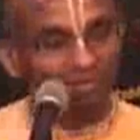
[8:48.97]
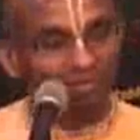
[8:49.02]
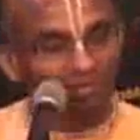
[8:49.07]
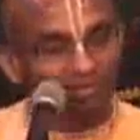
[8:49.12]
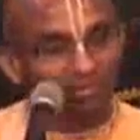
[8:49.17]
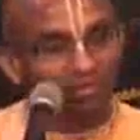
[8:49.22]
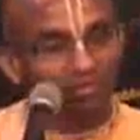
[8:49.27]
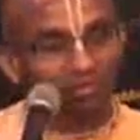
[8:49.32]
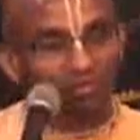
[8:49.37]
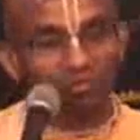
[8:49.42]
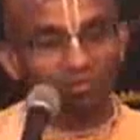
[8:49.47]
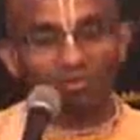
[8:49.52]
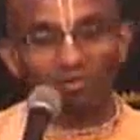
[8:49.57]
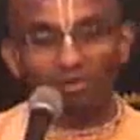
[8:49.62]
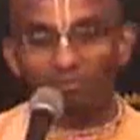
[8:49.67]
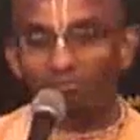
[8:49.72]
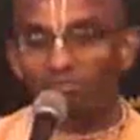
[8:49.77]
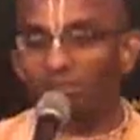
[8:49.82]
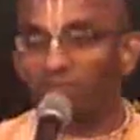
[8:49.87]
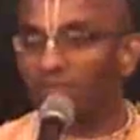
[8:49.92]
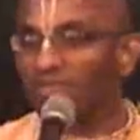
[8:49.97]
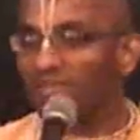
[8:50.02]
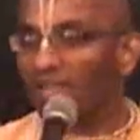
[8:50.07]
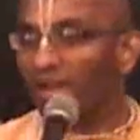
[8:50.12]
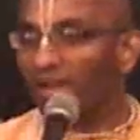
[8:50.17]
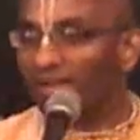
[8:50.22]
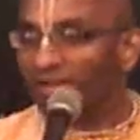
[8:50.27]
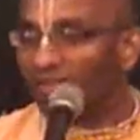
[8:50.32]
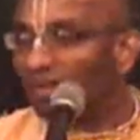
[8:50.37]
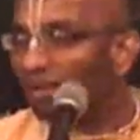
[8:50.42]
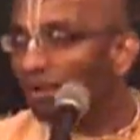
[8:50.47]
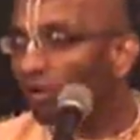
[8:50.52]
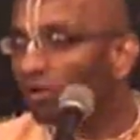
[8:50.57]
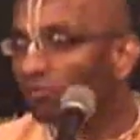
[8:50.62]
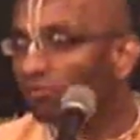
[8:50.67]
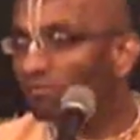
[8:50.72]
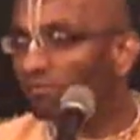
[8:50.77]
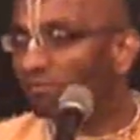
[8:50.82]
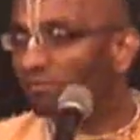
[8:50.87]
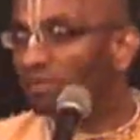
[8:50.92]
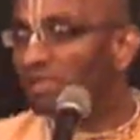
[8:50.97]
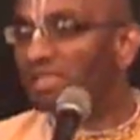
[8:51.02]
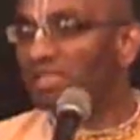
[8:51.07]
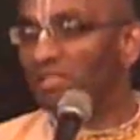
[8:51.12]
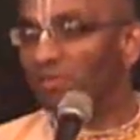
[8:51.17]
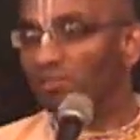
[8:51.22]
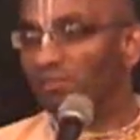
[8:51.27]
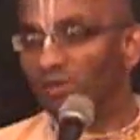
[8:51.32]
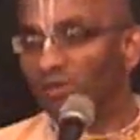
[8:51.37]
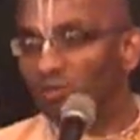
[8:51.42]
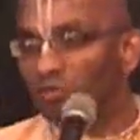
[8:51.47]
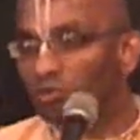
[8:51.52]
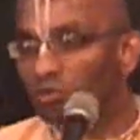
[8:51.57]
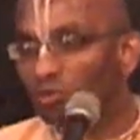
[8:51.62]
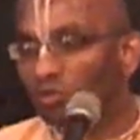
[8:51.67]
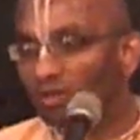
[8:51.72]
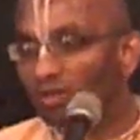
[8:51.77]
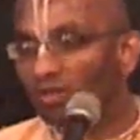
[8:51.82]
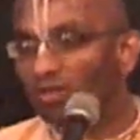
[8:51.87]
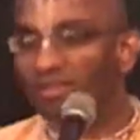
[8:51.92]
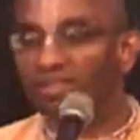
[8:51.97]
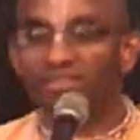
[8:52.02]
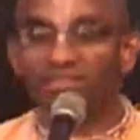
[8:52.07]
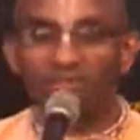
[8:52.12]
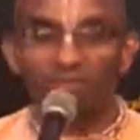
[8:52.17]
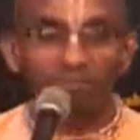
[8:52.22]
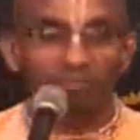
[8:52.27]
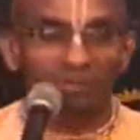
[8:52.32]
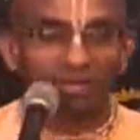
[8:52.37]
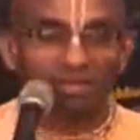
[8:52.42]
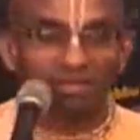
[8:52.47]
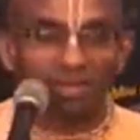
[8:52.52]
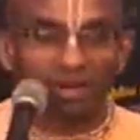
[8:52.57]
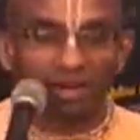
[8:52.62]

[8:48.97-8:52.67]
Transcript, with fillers: So people's idea of being spiritual is simply the